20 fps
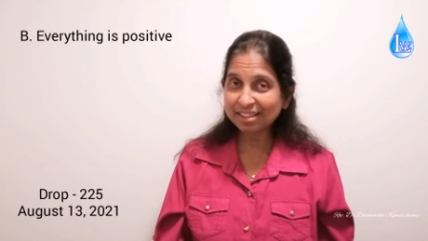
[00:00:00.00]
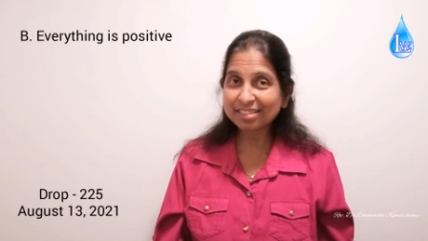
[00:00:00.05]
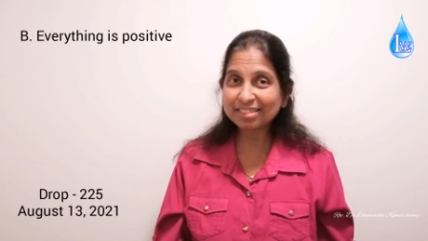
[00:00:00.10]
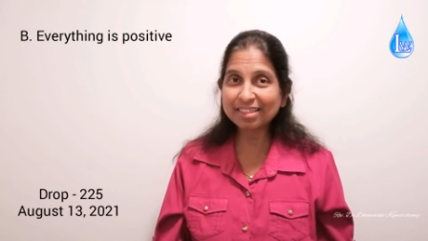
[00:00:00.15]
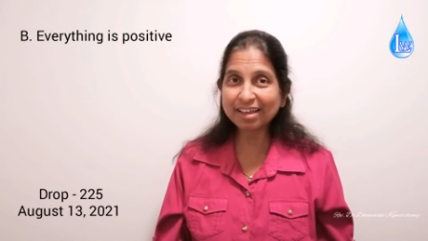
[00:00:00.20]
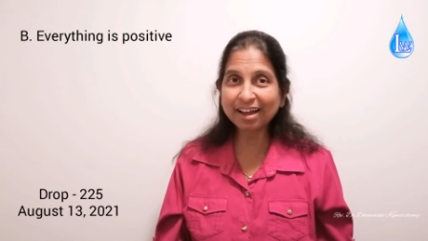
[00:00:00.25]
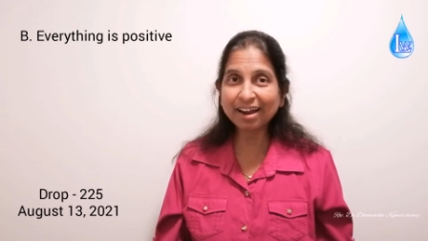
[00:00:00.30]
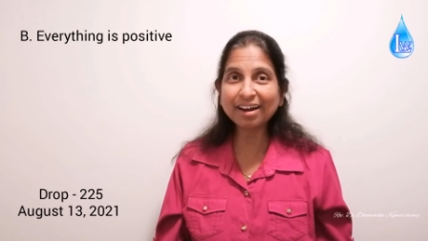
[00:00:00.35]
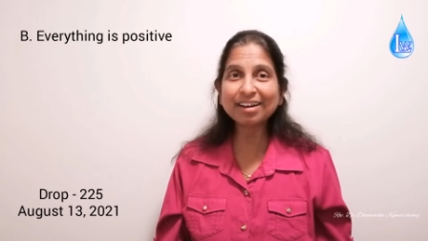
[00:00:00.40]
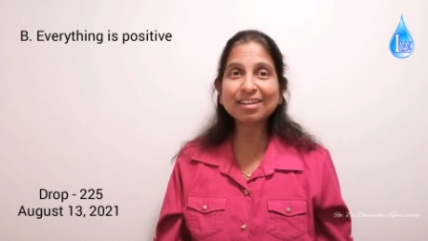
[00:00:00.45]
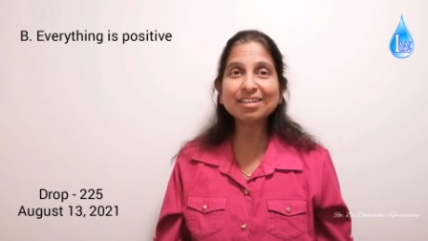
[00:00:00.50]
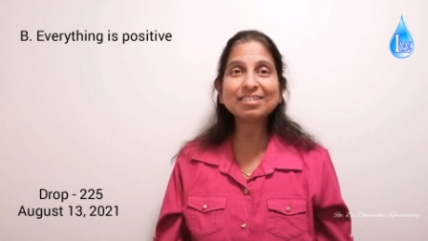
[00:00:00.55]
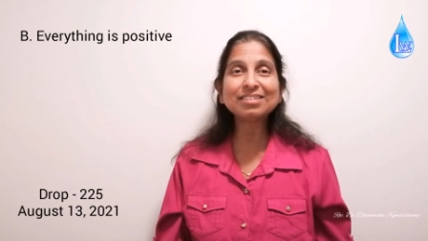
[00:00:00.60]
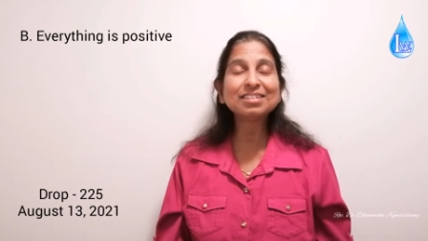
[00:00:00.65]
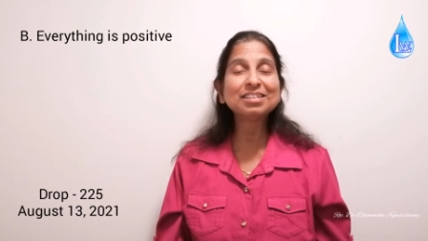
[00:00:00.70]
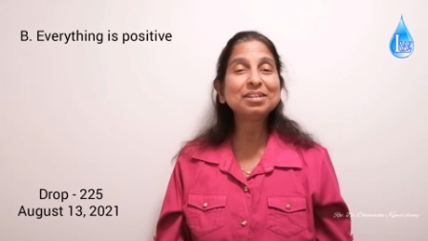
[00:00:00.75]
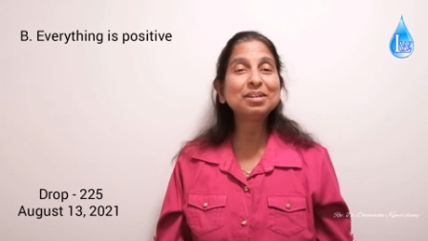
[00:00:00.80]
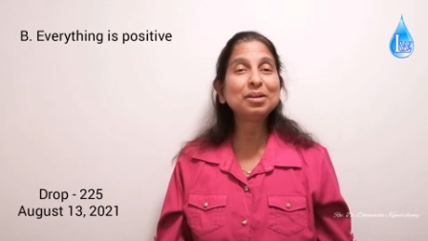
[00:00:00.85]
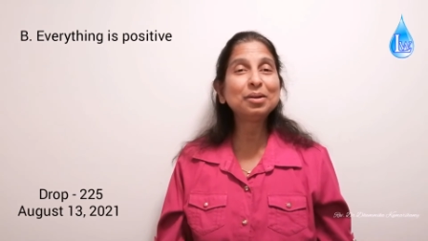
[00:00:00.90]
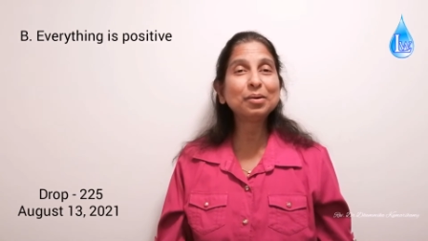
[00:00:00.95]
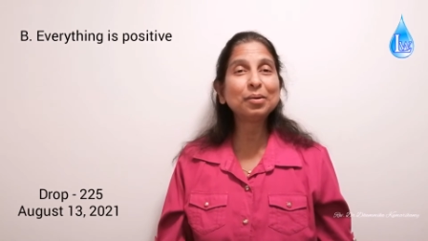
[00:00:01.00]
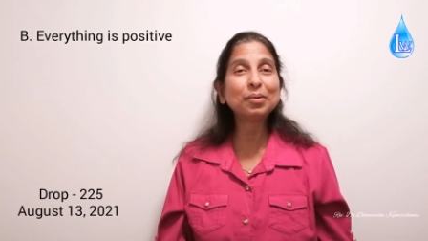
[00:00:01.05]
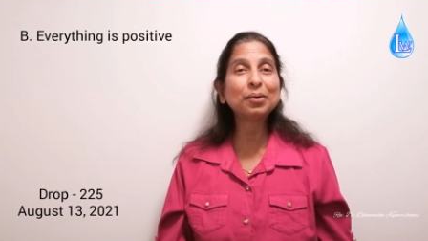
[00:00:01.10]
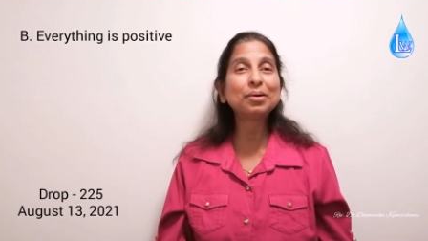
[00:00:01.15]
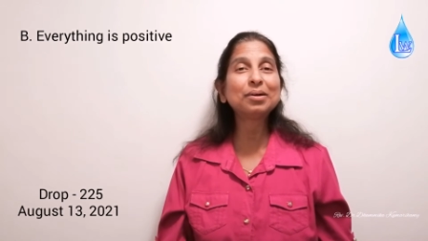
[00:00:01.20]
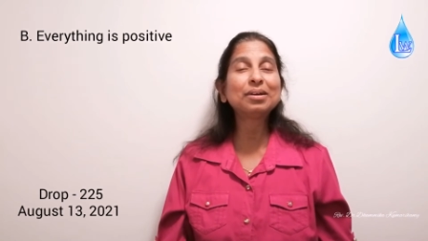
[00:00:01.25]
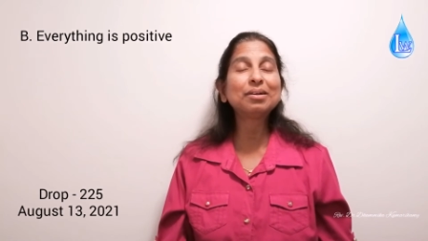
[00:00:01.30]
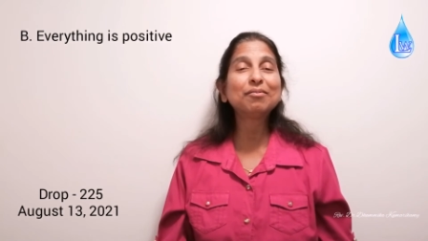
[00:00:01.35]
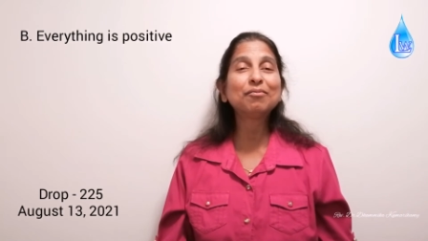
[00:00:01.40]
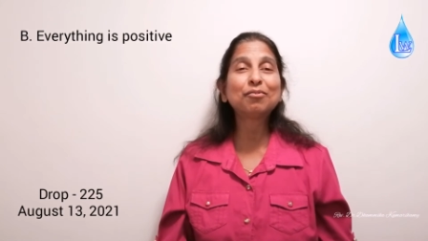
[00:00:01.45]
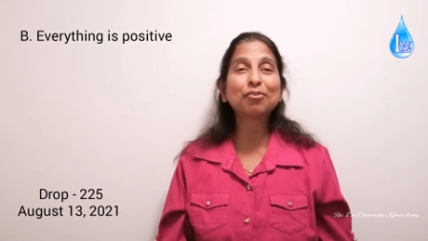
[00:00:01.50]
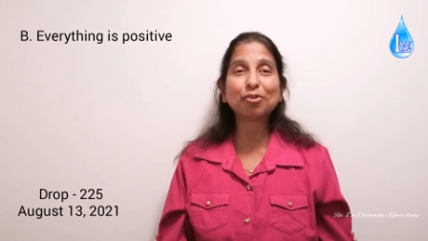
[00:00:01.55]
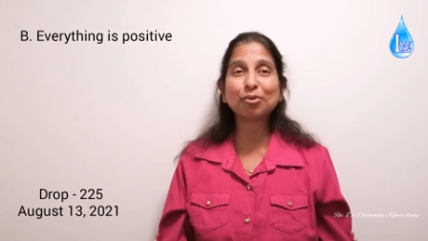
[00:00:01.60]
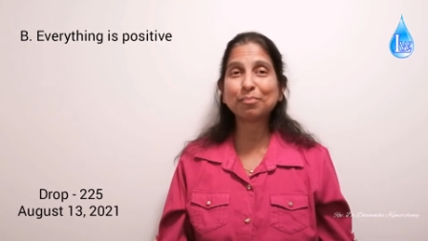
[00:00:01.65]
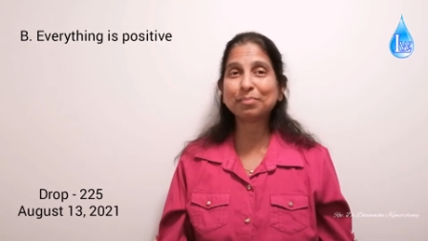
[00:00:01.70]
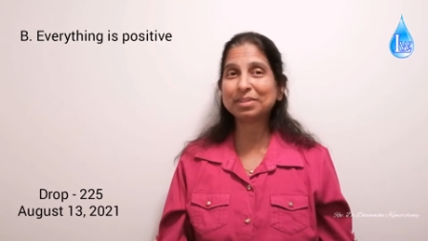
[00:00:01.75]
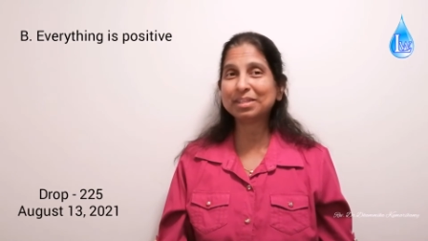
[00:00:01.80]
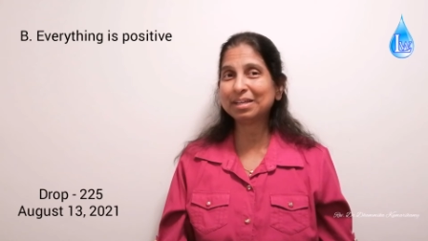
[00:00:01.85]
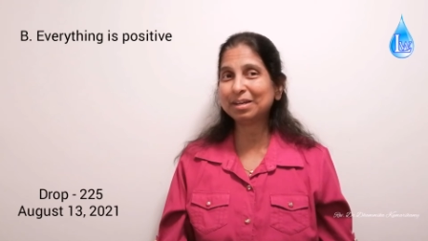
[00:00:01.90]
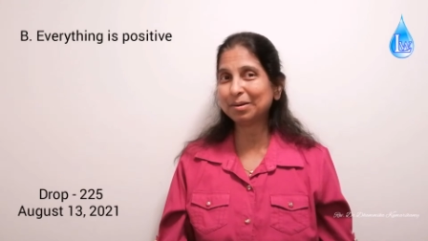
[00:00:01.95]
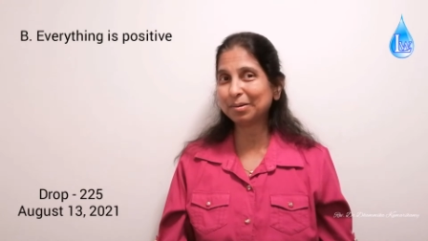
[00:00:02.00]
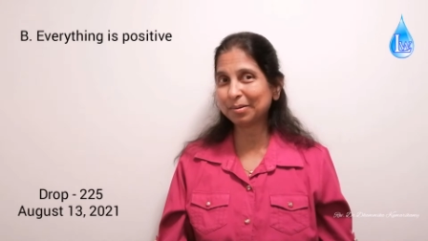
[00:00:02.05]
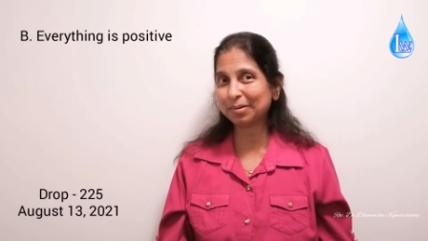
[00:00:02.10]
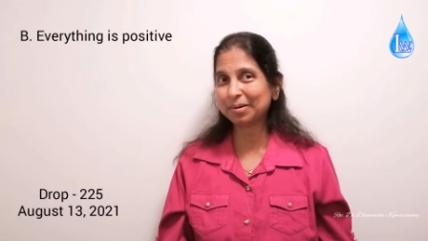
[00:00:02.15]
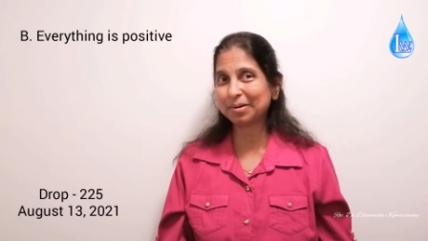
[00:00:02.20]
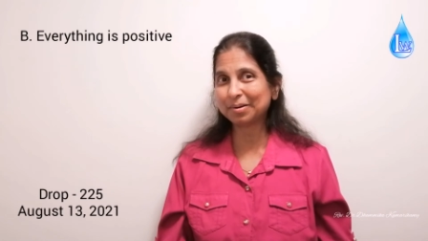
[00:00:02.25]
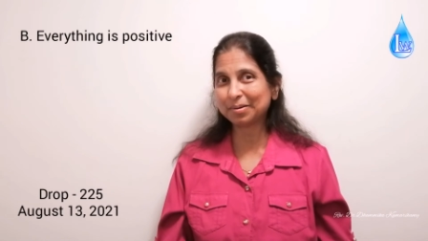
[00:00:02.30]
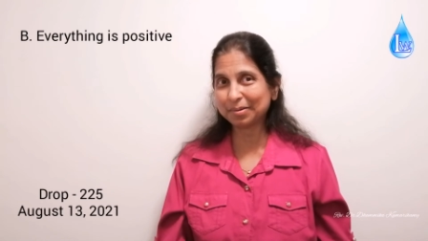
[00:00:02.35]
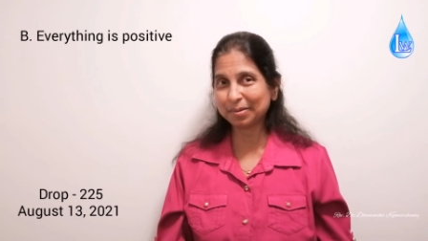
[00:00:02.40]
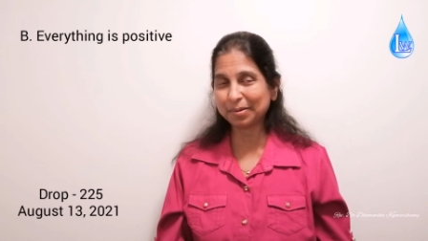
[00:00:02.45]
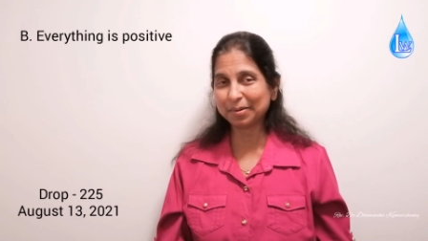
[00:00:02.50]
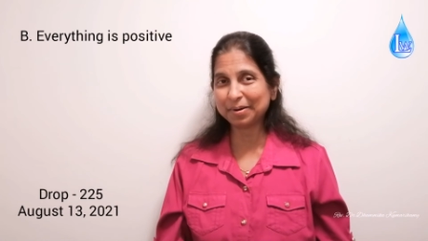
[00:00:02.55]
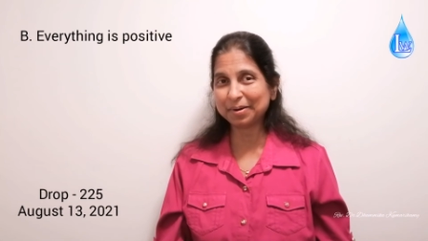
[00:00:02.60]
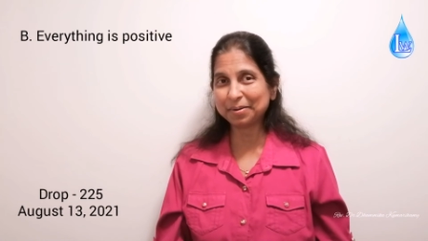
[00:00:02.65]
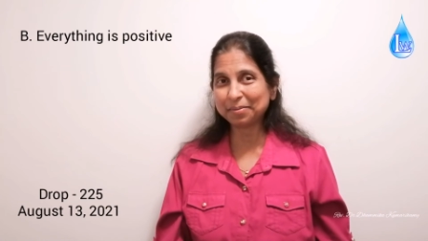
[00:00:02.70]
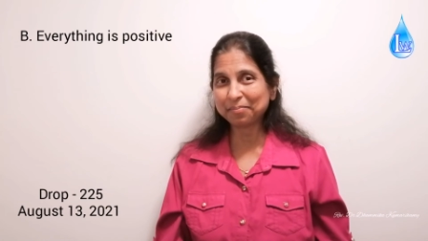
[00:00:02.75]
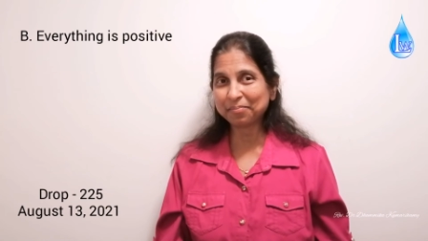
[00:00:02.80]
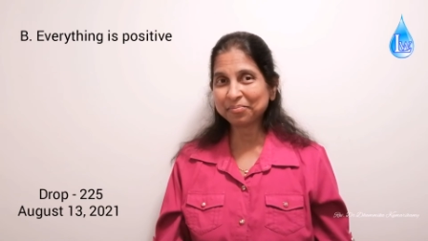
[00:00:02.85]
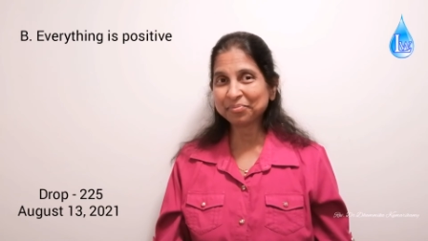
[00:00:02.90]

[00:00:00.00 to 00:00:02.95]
that is not from the Lord God.